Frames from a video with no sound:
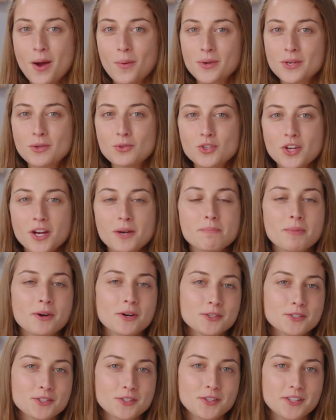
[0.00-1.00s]
When you share
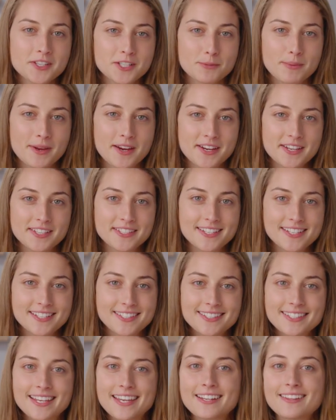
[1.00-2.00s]
personal
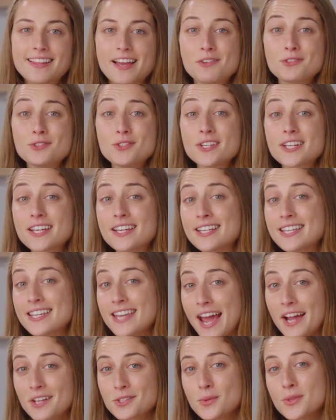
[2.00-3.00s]
experiences, it allows you to
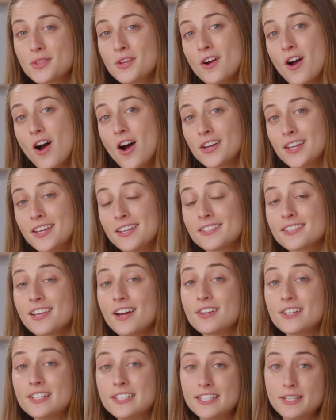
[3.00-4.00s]
connect with your audience
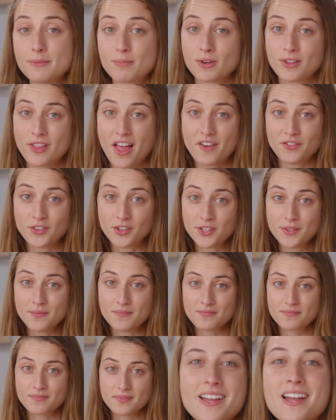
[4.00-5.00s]
on a deeper level.
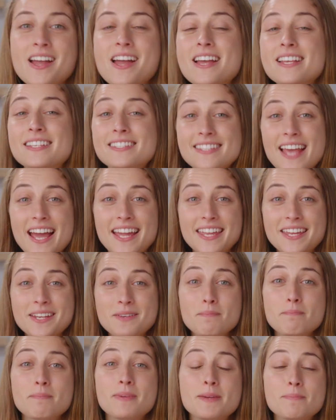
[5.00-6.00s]

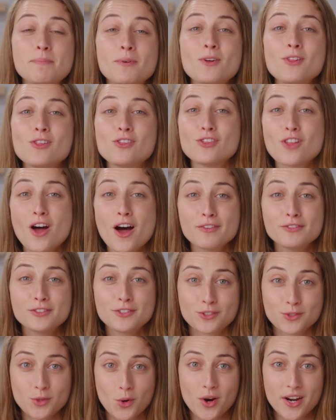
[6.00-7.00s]
Second, people love
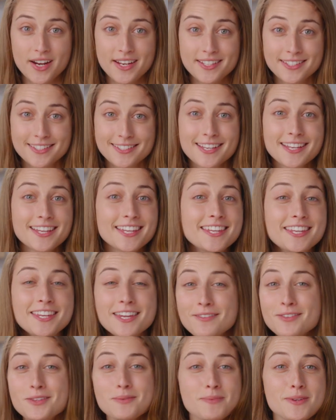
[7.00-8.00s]
stories.
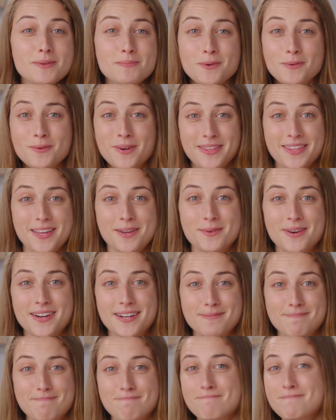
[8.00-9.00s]
Give the people what they
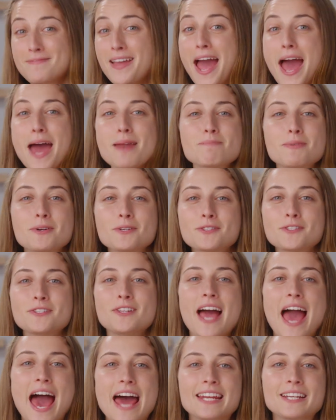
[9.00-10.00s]
want. Add
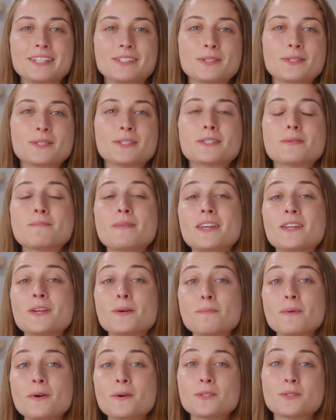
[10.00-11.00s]
personal anecdotes to make
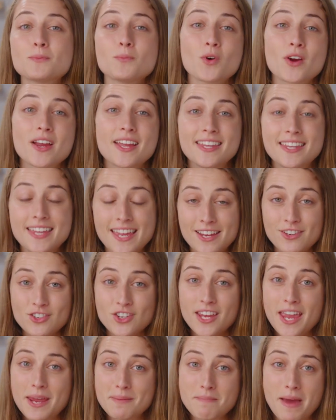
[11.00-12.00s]
your posts more
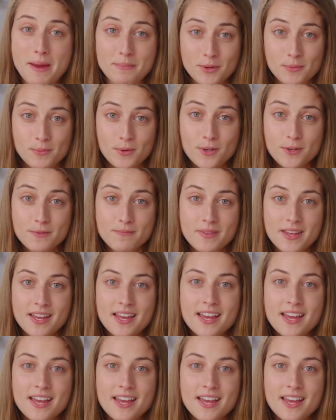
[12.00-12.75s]
engaging and memorable.